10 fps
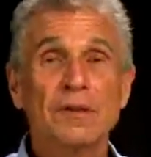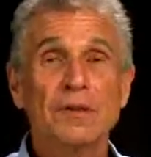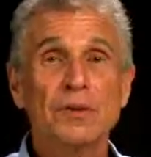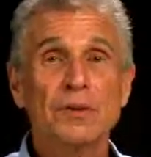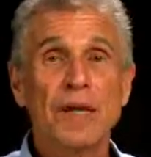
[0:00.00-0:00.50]

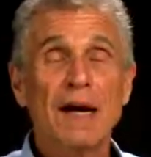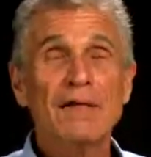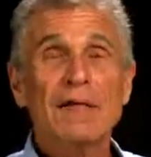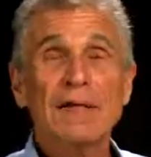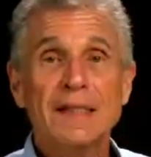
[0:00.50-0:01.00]
to
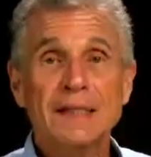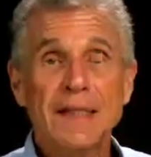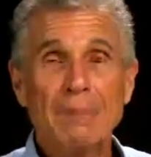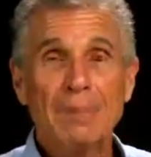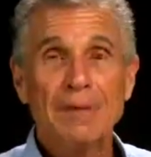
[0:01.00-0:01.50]
having things
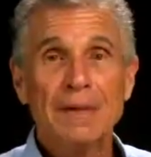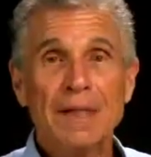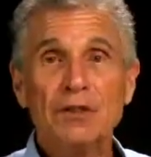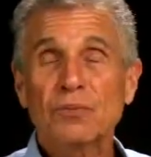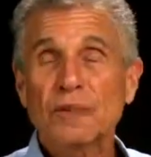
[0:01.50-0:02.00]
happen
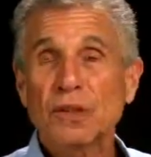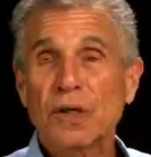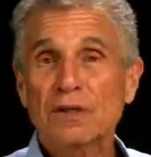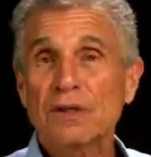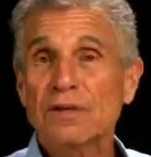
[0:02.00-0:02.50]
as a
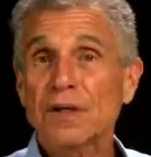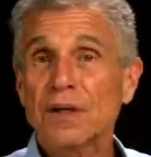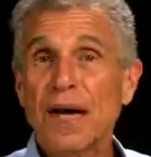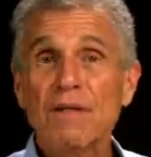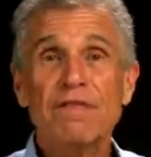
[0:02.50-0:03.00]
result of
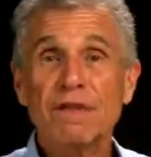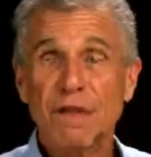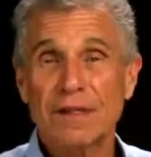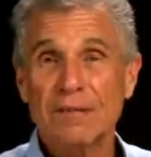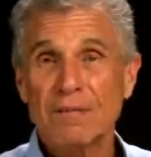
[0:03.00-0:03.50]
their effort,